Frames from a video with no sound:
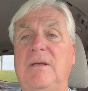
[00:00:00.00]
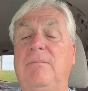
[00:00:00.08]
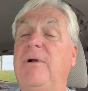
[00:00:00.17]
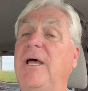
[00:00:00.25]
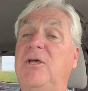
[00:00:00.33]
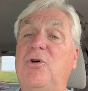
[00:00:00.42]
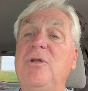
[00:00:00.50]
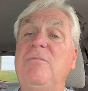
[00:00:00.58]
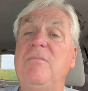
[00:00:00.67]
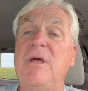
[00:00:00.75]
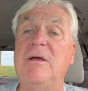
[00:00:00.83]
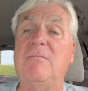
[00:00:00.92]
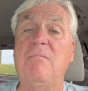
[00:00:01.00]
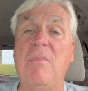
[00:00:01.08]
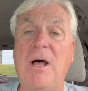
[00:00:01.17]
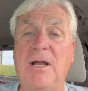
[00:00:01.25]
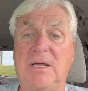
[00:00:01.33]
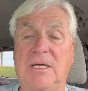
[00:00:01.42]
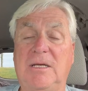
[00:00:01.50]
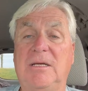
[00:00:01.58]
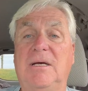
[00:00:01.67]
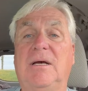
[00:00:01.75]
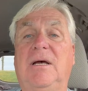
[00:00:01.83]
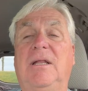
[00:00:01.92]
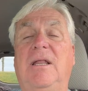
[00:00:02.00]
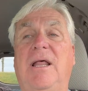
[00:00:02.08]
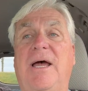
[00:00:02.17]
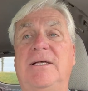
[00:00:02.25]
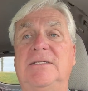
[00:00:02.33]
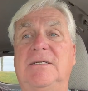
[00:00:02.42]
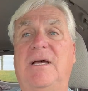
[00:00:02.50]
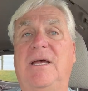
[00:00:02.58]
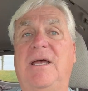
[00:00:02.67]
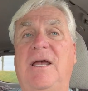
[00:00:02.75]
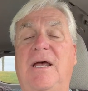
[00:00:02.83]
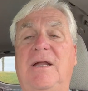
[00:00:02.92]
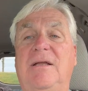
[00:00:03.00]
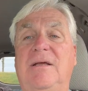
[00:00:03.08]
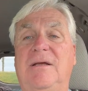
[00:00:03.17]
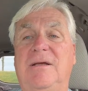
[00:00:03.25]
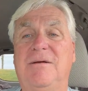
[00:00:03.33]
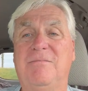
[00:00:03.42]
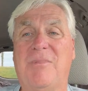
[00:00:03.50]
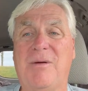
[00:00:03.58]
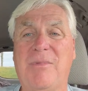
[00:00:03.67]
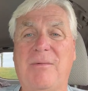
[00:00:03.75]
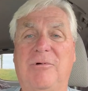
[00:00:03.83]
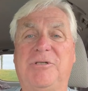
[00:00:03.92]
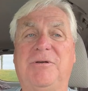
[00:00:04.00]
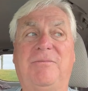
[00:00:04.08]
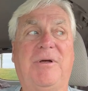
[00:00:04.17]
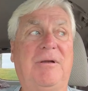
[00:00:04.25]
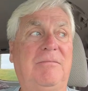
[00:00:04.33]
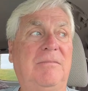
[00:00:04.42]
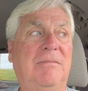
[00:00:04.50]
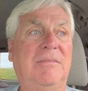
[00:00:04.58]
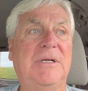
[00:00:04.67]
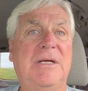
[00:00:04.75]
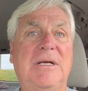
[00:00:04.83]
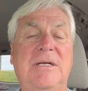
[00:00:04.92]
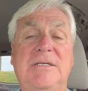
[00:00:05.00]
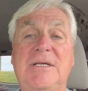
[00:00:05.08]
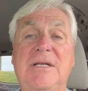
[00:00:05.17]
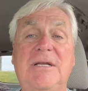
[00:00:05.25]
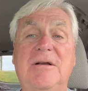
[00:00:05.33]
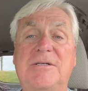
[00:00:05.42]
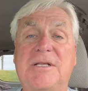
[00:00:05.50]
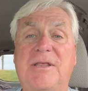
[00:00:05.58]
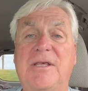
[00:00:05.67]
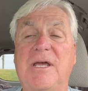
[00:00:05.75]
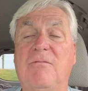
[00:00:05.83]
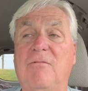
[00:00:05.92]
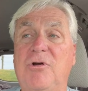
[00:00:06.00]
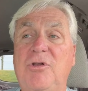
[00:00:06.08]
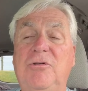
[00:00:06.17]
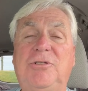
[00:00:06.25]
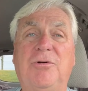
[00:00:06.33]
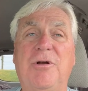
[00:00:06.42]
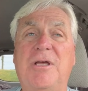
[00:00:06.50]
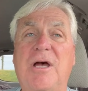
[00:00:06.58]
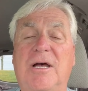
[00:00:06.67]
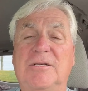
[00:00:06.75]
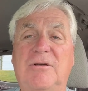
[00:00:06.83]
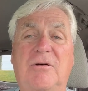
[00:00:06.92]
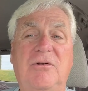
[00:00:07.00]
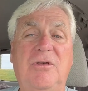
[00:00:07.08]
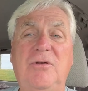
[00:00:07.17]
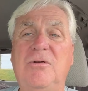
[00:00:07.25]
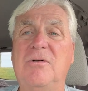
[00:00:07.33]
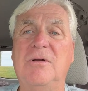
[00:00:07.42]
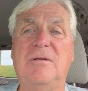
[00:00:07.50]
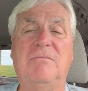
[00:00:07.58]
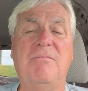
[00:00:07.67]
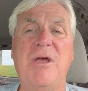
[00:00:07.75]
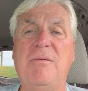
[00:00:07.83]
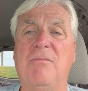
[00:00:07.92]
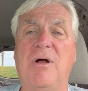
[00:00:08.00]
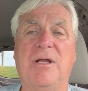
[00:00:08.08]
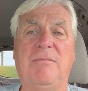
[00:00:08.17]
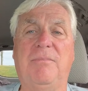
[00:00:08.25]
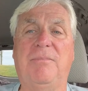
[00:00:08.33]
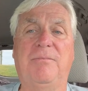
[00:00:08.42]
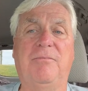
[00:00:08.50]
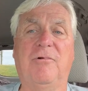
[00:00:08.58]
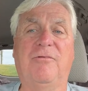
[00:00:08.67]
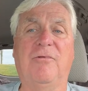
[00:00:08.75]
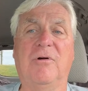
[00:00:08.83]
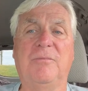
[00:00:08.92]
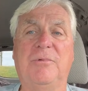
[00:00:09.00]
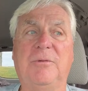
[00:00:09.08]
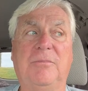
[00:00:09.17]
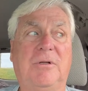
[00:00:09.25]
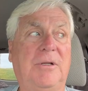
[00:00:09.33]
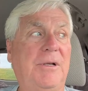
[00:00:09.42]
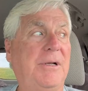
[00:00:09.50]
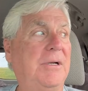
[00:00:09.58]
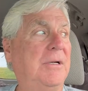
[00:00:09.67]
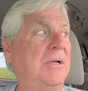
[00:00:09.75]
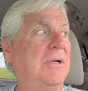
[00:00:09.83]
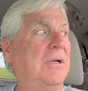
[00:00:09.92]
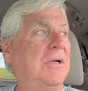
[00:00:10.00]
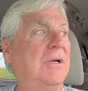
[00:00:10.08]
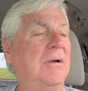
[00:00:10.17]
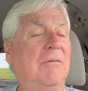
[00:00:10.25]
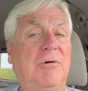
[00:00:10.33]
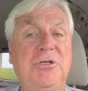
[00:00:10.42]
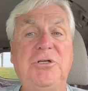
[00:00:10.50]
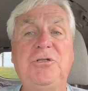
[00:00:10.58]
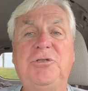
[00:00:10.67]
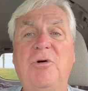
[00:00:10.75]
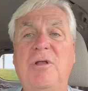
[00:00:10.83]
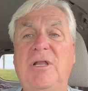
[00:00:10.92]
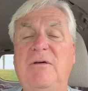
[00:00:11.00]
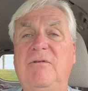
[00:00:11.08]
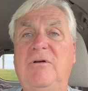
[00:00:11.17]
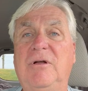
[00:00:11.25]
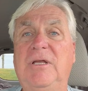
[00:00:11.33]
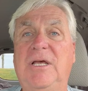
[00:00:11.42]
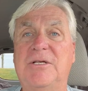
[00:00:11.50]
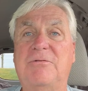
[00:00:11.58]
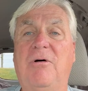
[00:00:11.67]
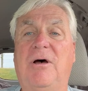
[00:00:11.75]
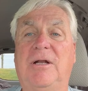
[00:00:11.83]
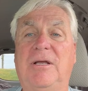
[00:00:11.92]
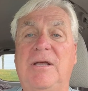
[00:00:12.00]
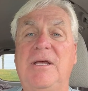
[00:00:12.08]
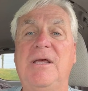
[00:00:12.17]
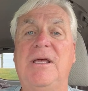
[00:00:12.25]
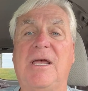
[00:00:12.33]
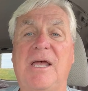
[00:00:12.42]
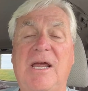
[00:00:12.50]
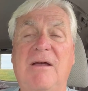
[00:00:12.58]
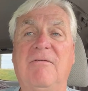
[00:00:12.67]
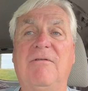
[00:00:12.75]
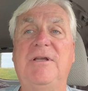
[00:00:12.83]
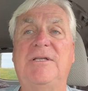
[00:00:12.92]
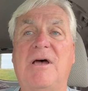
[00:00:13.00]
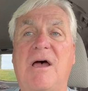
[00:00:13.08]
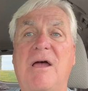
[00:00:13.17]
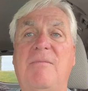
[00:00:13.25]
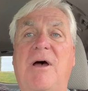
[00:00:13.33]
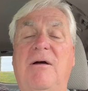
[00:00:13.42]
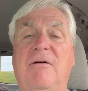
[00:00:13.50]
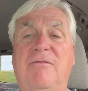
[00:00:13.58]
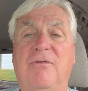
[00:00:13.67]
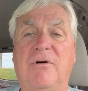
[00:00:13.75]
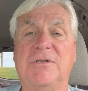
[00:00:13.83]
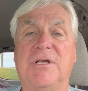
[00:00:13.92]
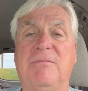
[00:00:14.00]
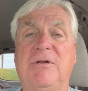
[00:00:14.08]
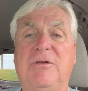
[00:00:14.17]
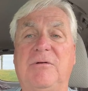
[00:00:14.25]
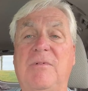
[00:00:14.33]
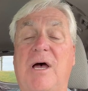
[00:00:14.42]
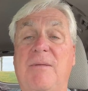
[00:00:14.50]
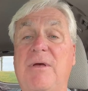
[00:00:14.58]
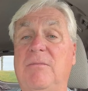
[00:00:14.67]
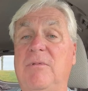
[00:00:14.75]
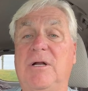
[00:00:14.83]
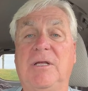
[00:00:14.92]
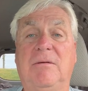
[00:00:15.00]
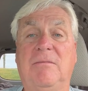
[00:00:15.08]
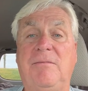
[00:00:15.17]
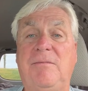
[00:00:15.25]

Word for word: But I couldn't make money unless I had my membership paid. See, and here's the thing. When you join Costco, you don't make money referring people. When you join Live Good, guess what? Every time I refer something to them, I make money.